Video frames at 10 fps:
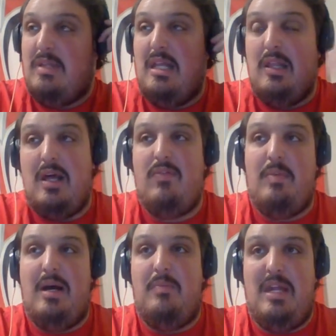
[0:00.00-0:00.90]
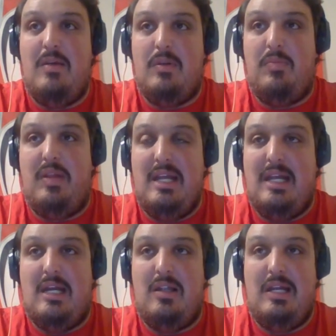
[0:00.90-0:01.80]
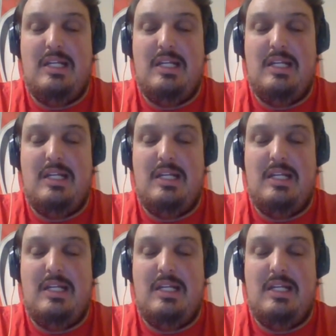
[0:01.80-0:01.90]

what they love about being able to play in Carolina,